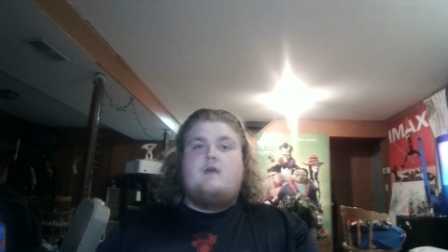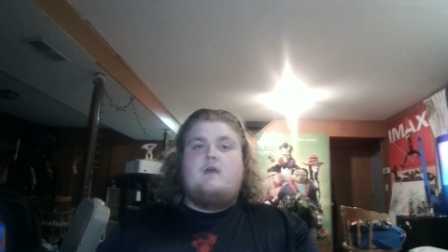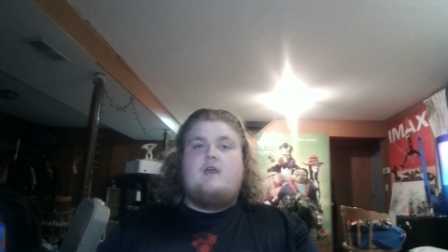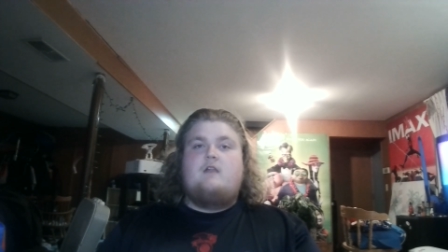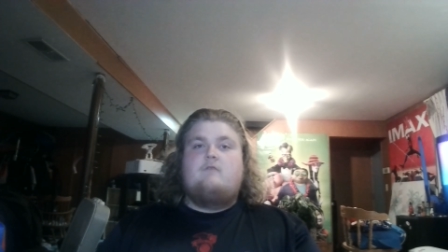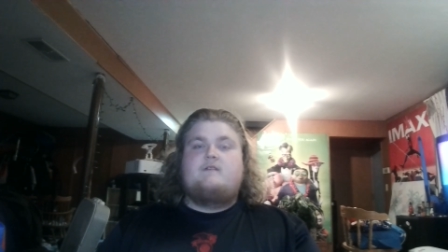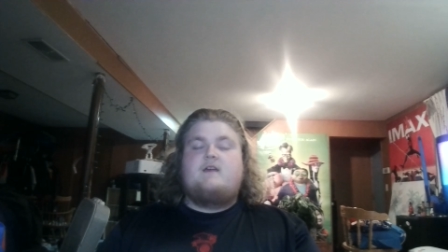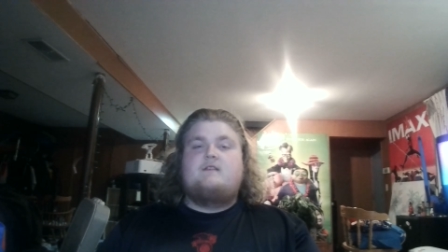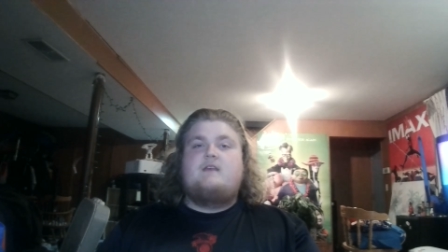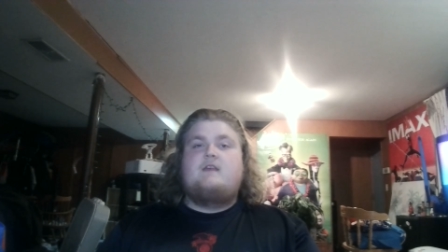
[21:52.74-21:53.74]
Anyways,
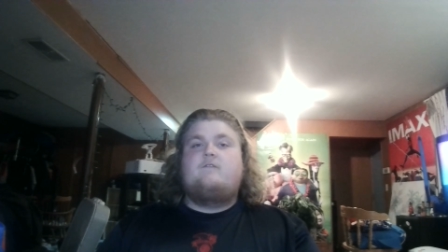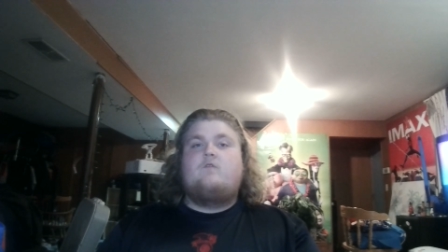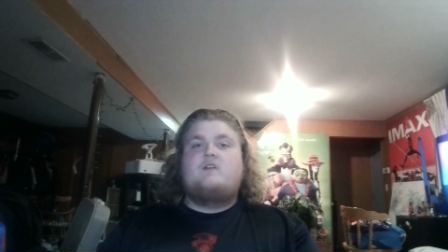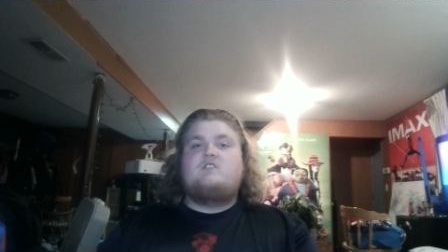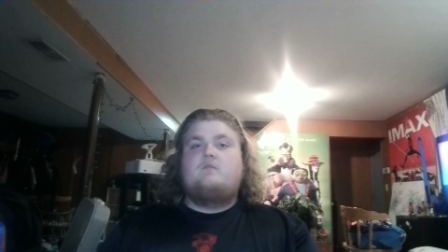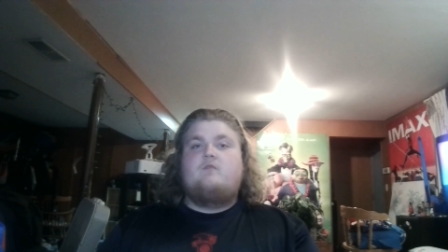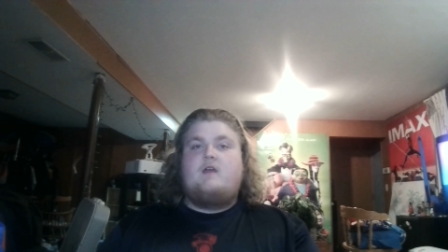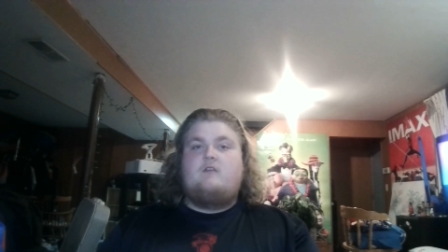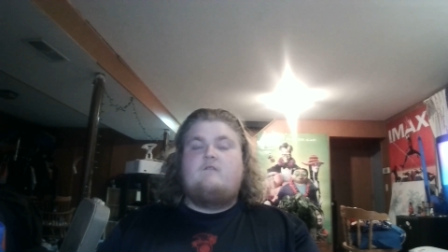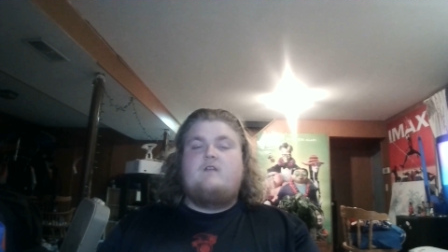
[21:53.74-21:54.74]
guys, thanks for watching a
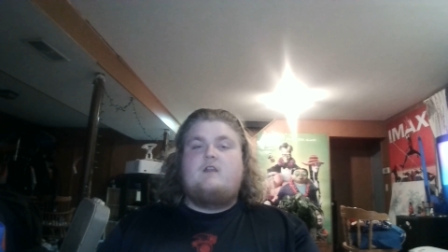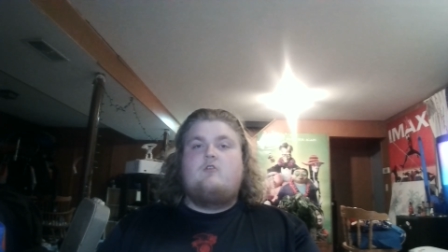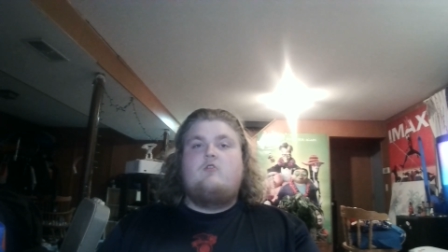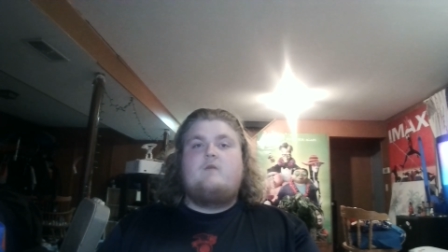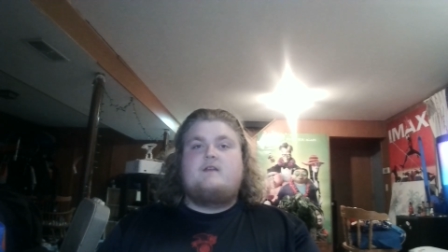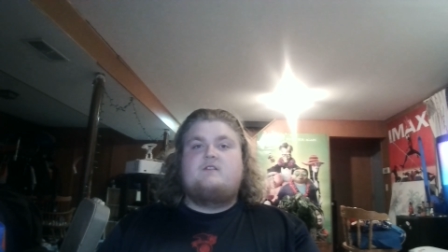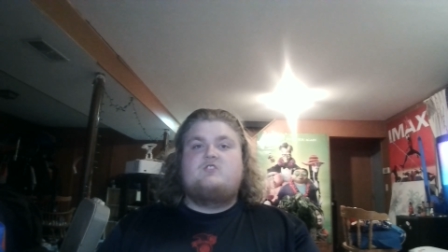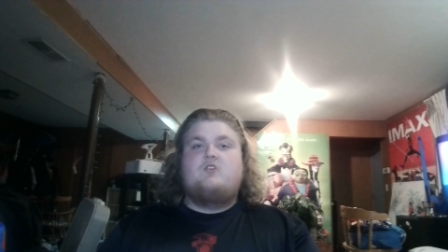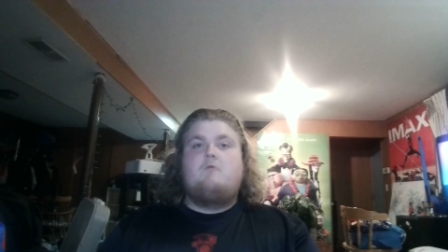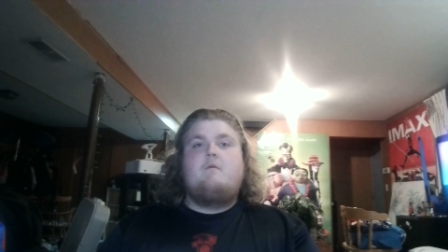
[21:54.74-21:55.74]
brand new video. Hope you guys
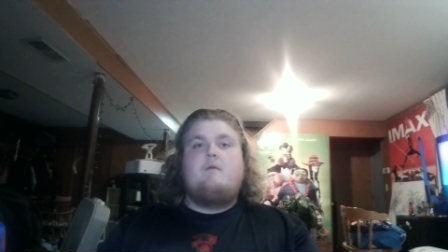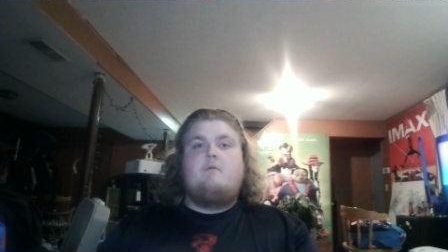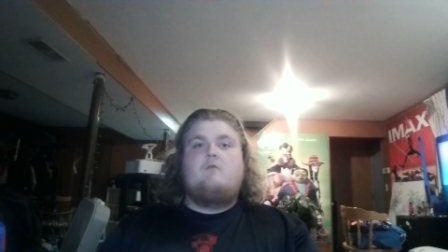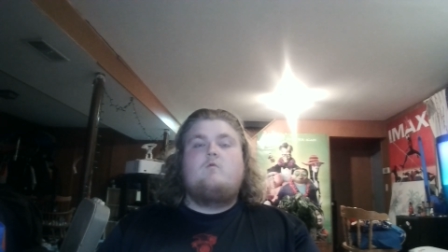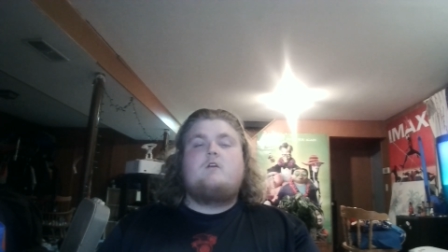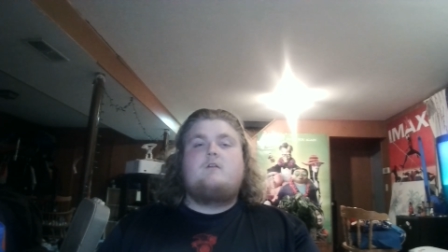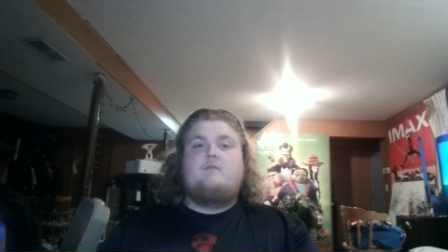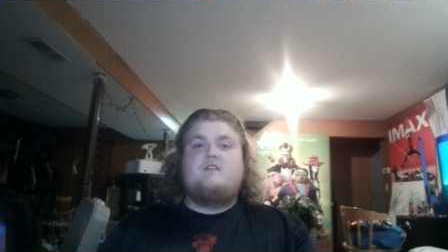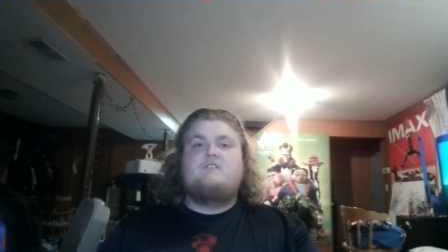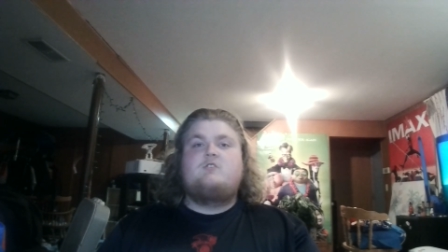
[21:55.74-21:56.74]
enjoy. Remember, we're going to be
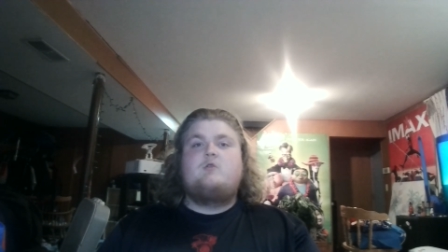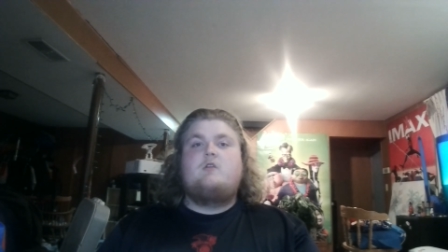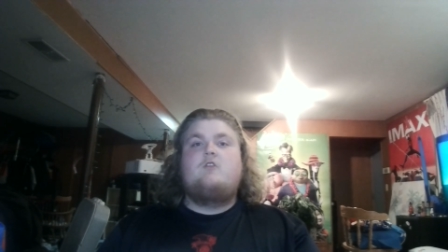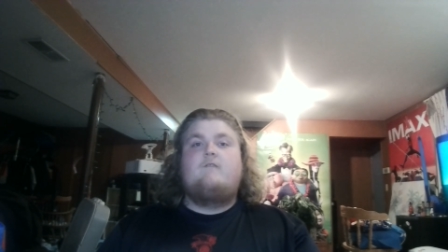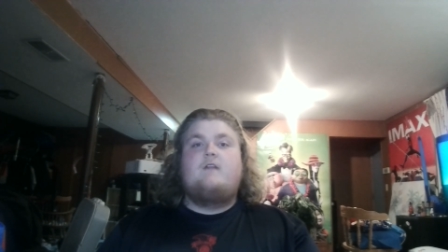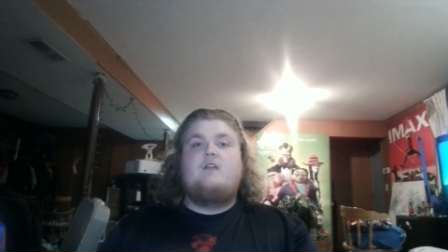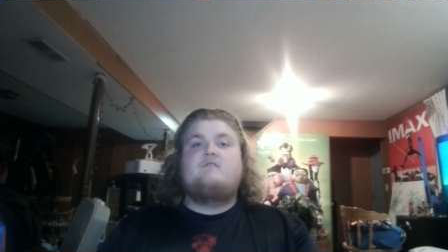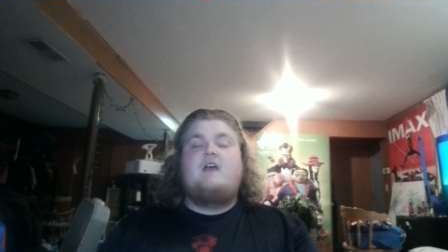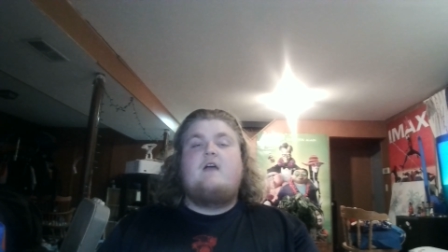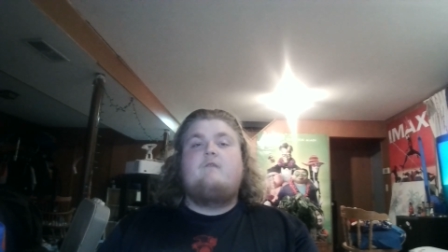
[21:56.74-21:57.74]
continuing new
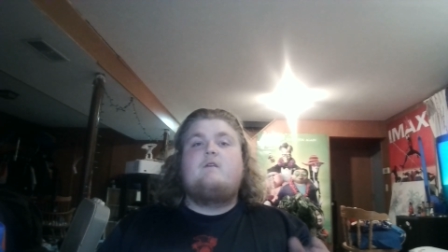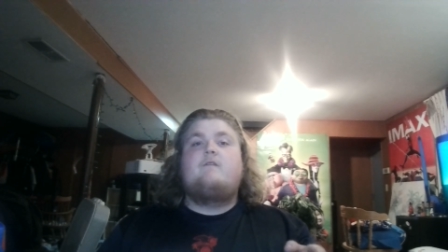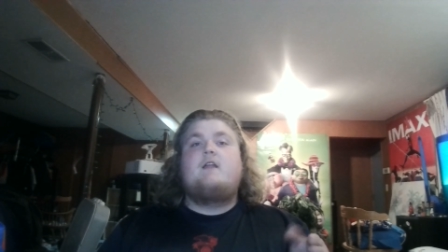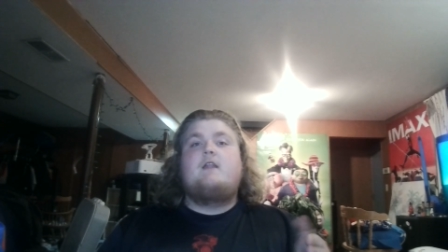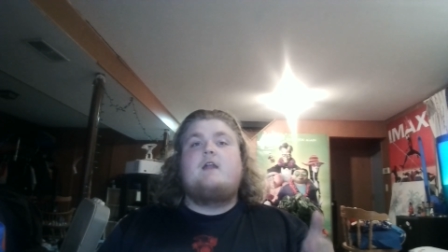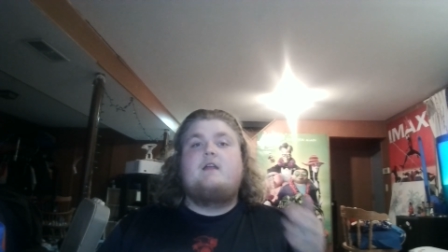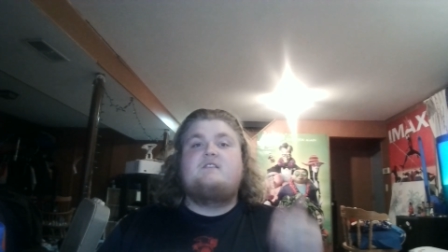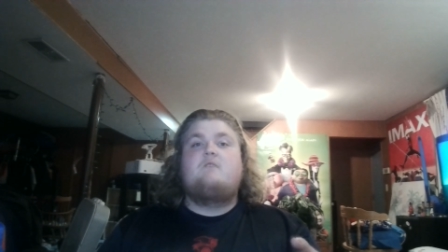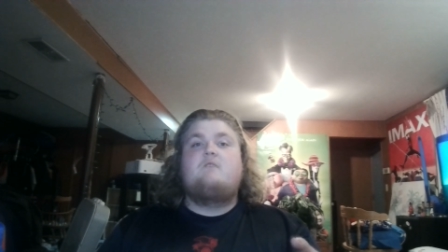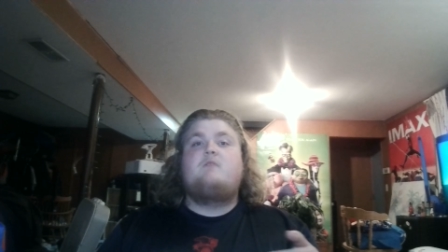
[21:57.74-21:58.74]
videos every Friday night at
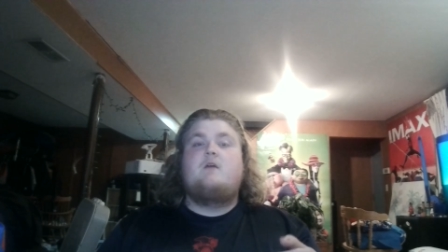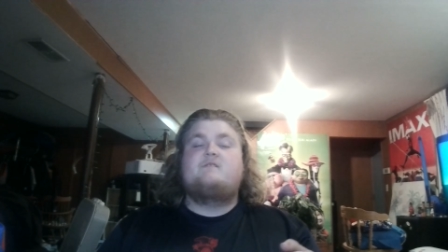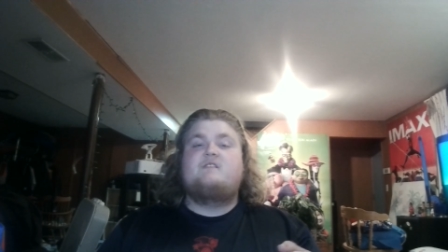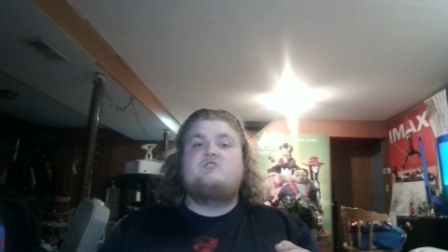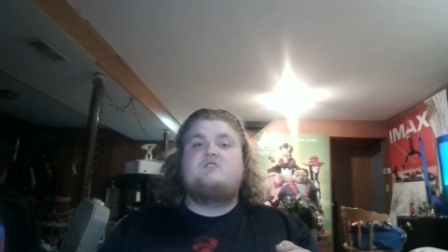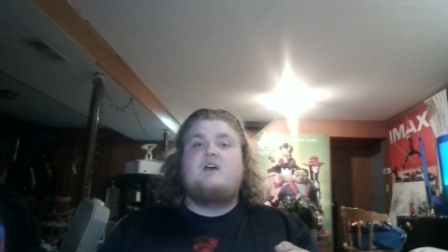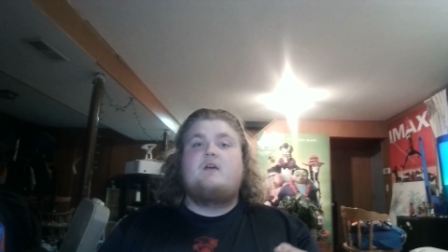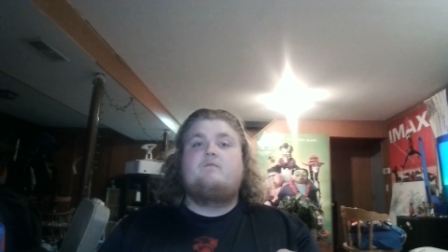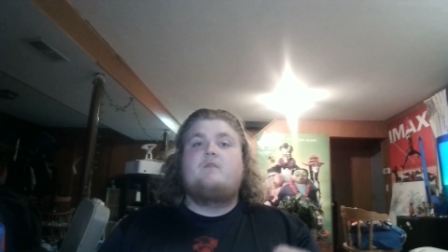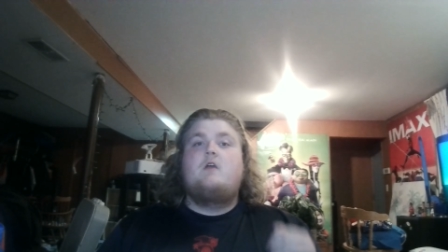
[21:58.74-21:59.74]
10 p.m. Central
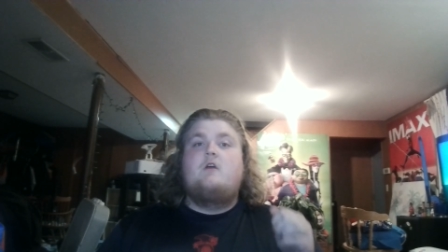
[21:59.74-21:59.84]
Time.